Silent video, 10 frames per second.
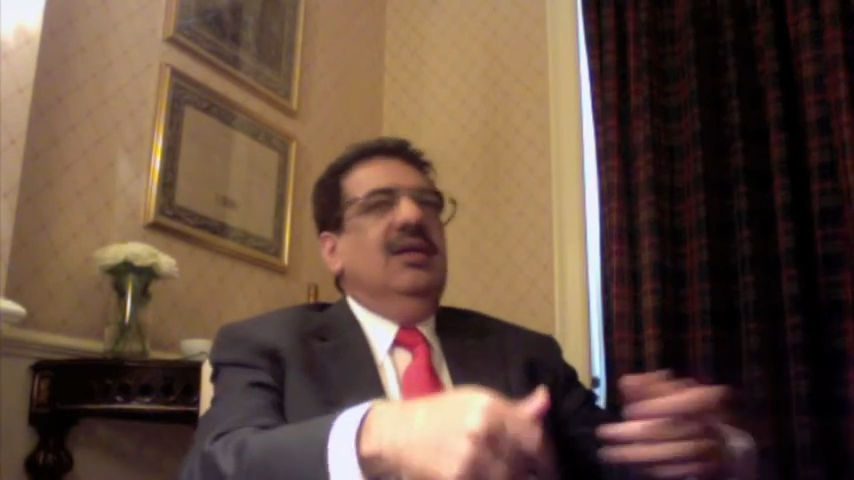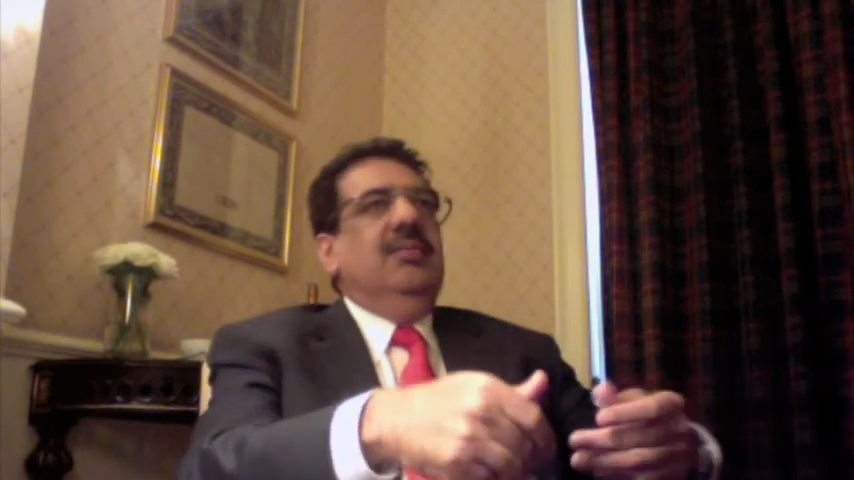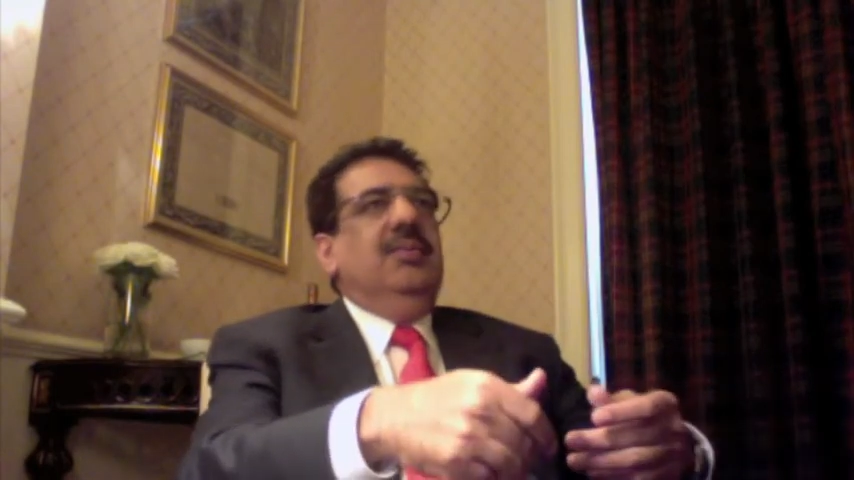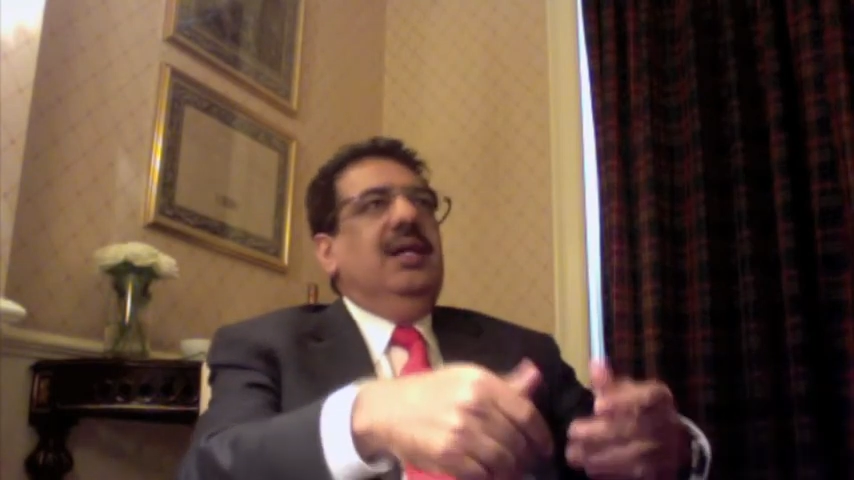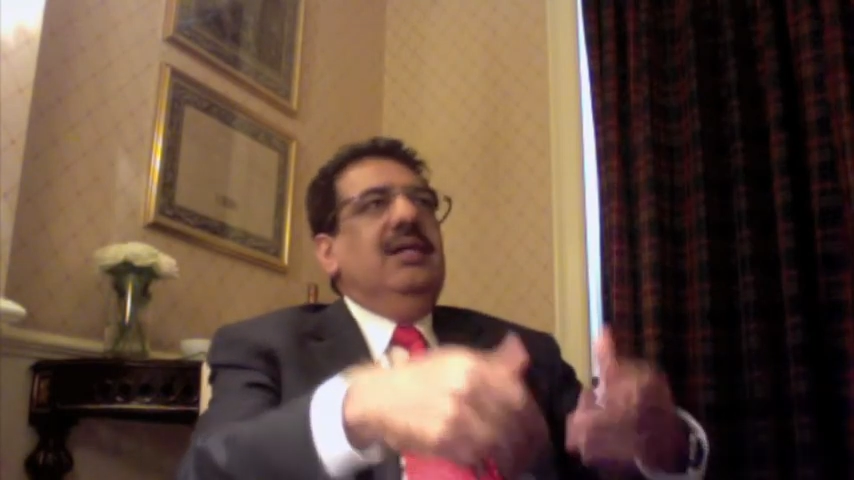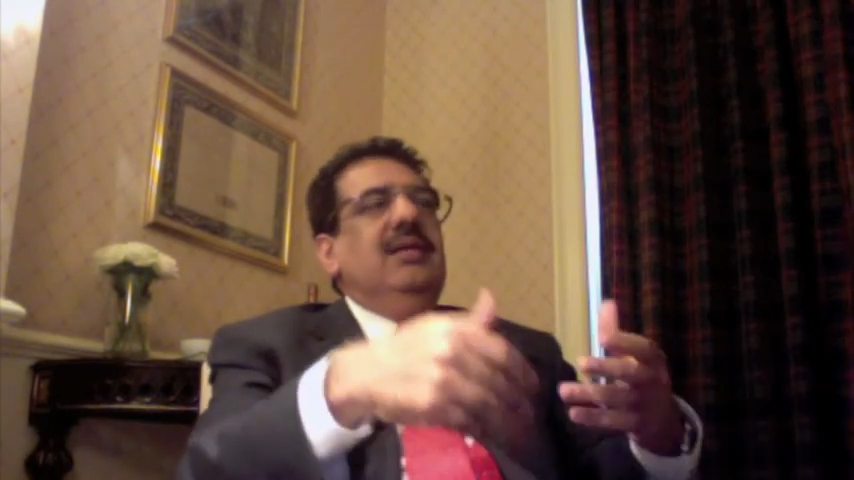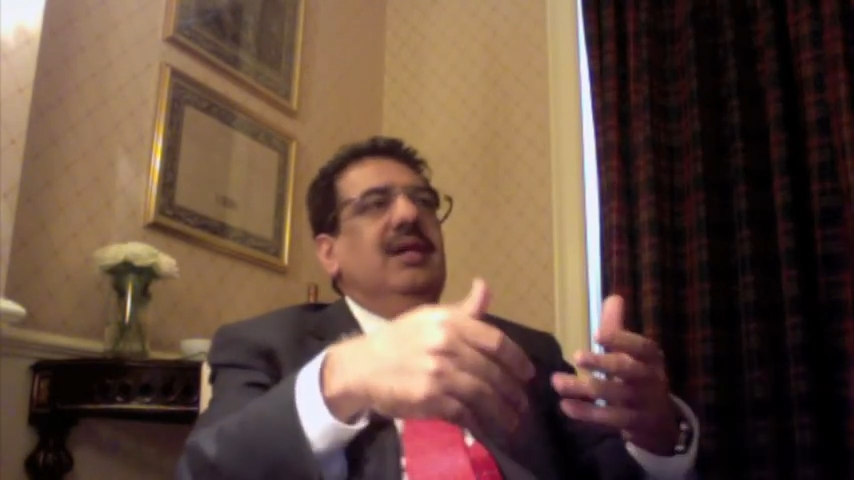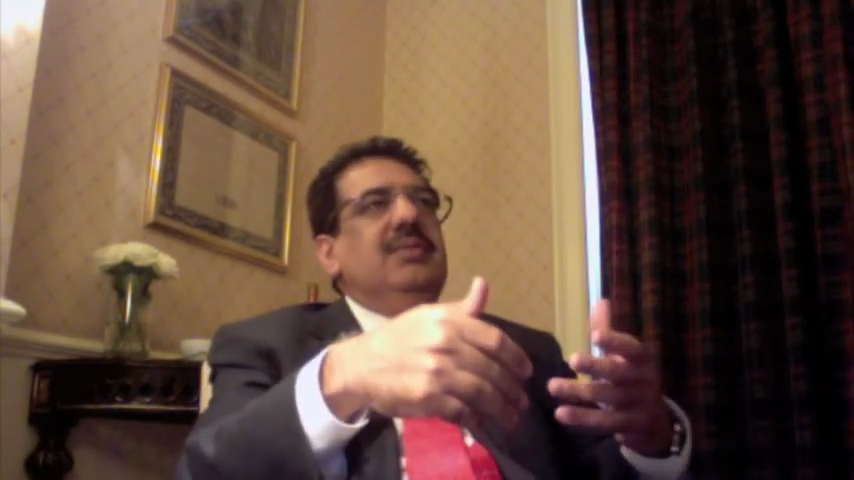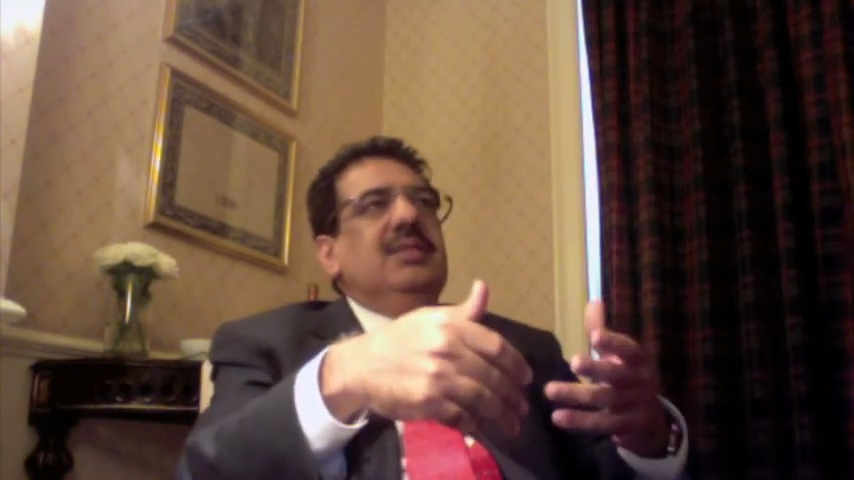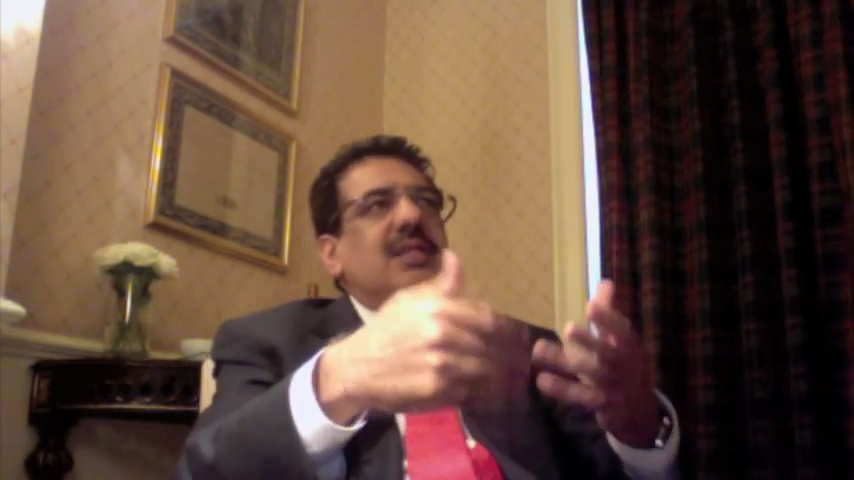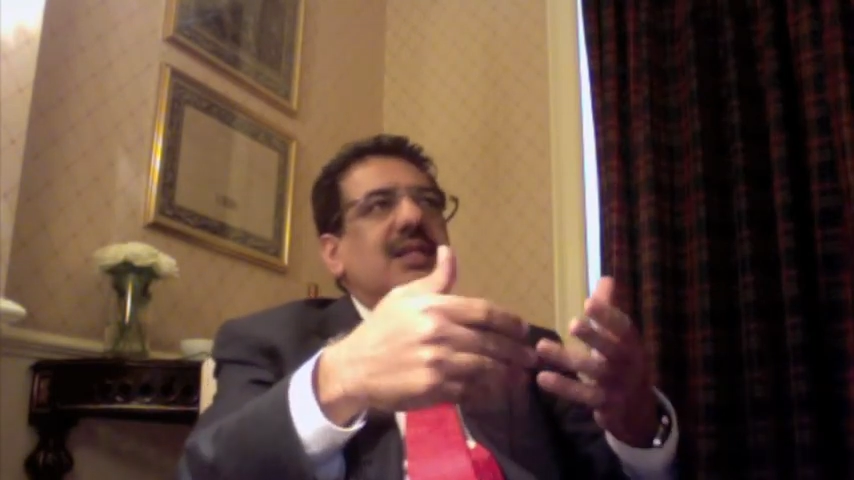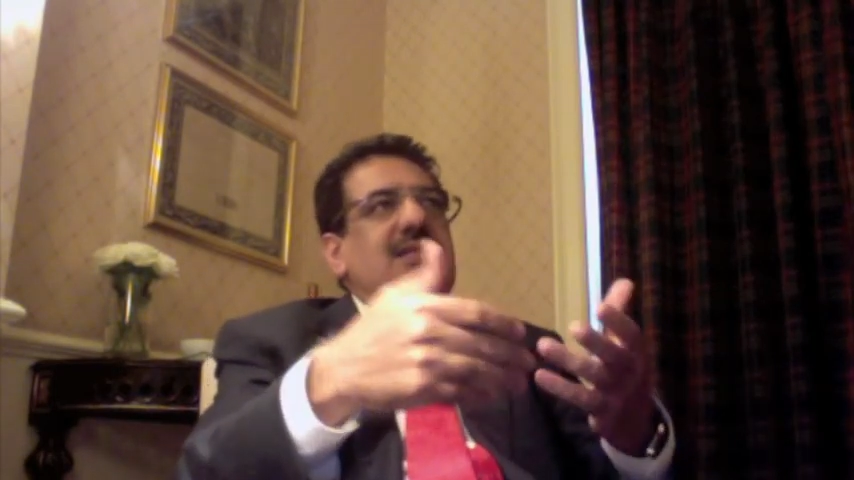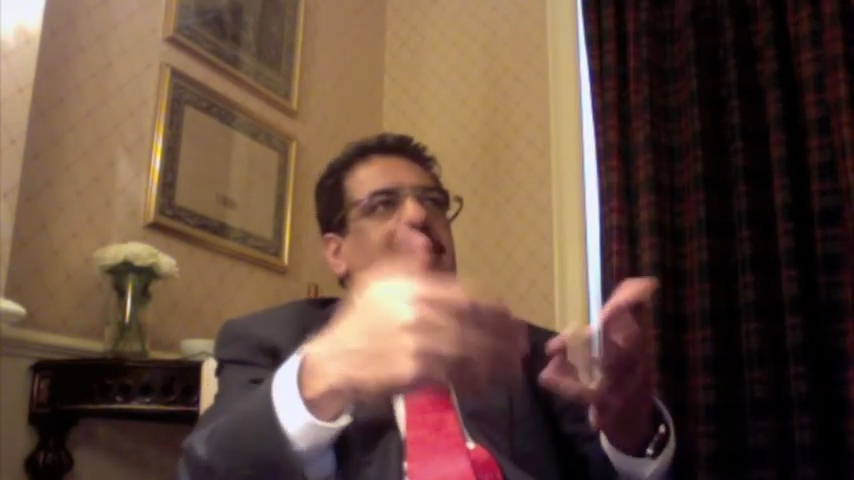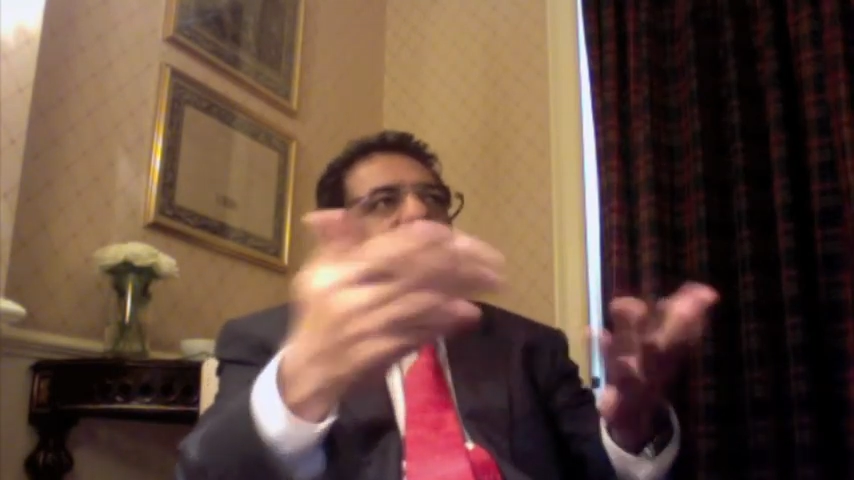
but I, I'm just saying it's an